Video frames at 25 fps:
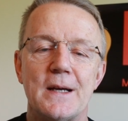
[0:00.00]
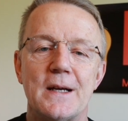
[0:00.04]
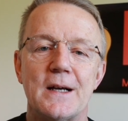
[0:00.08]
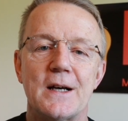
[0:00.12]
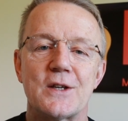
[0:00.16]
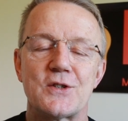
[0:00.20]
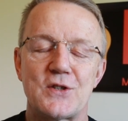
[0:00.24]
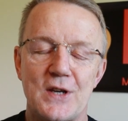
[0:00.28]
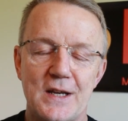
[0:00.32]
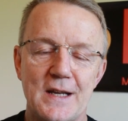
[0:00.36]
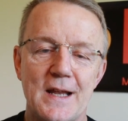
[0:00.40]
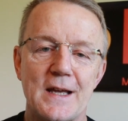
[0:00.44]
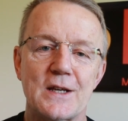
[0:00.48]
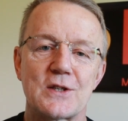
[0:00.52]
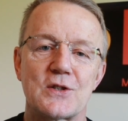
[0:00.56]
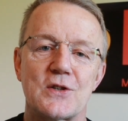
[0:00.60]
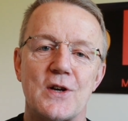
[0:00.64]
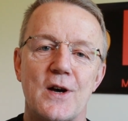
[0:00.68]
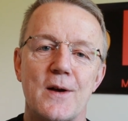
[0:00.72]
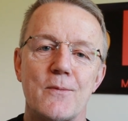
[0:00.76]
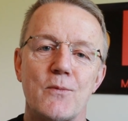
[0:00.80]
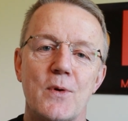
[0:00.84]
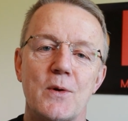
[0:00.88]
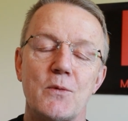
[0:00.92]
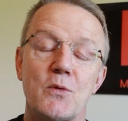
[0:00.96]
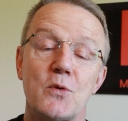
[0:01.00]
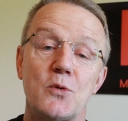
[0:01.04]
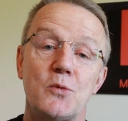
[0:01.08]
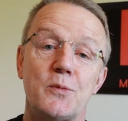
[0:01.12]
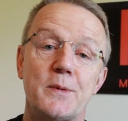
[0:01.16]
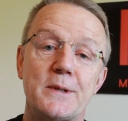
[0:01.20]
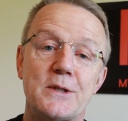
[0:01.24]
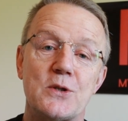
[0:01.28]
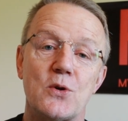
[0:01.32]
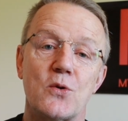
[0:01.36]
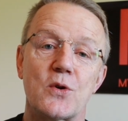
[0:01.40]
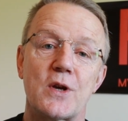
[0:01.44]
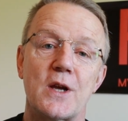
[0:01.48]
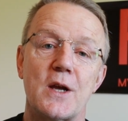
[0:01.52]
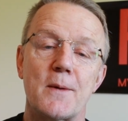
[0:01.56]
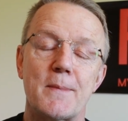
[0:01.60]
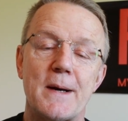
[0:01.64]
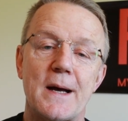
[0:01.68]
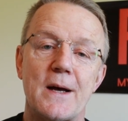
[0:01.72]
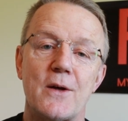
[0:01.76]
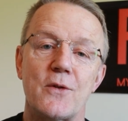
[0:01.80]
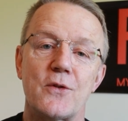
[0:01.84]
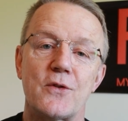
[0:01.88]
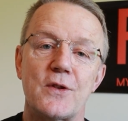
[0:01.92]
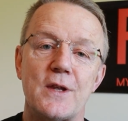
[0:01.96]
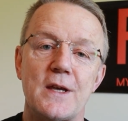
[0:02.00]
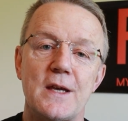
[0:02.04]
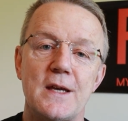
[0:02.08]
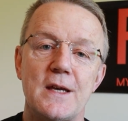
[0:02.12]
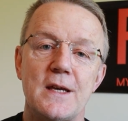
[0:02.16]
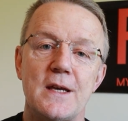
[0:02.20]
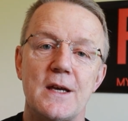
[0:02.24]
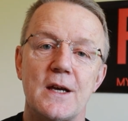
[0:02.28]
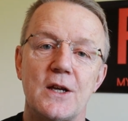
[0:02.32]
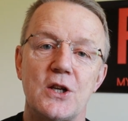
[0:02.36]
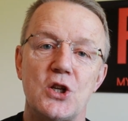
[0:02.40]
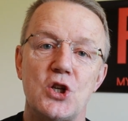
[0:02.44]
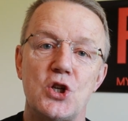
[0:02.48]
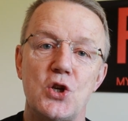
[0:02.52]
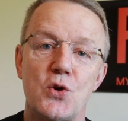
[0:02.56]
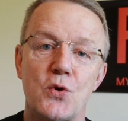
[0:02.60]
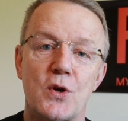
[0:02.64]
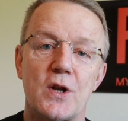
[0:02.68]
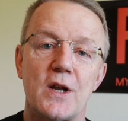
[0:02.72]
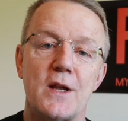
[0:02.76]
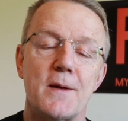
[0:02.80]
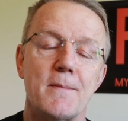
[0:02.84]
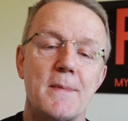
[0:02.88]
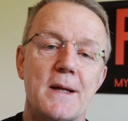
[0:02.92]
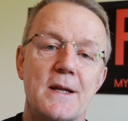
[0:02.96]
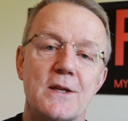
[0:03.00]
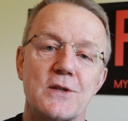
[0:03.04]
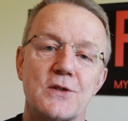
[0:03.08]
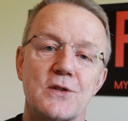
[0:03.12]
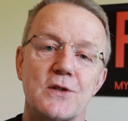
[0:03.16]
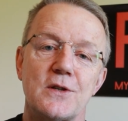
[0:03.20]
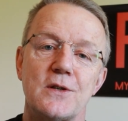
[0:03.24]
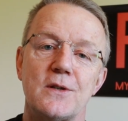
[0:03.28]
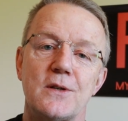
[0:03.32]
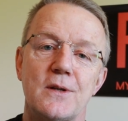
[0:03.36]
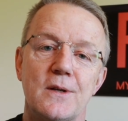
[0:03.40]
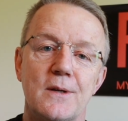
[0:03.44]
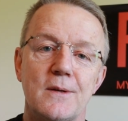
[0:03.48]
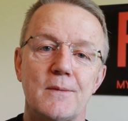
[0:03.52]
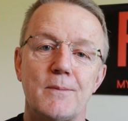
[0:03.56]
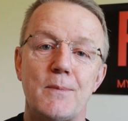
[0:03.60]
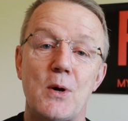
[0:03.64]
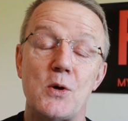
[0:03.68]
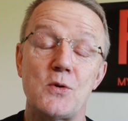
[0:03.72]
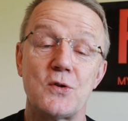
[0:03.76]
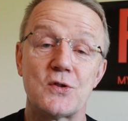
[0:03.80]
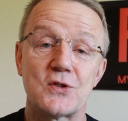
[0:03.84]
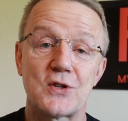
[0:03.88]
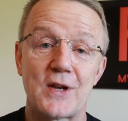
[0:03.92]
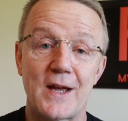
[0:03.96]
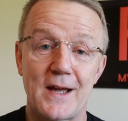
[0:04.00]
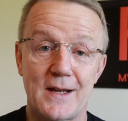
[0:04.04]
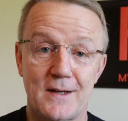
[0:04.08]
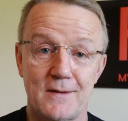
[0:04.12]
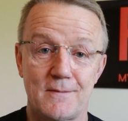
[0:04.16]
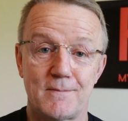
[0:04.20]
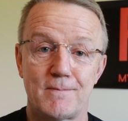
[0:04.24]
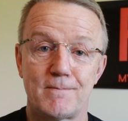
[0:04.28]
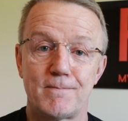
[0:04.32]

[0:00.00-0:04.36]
I'll see you next time when we'll be talking about the nuclear medicine bone scan.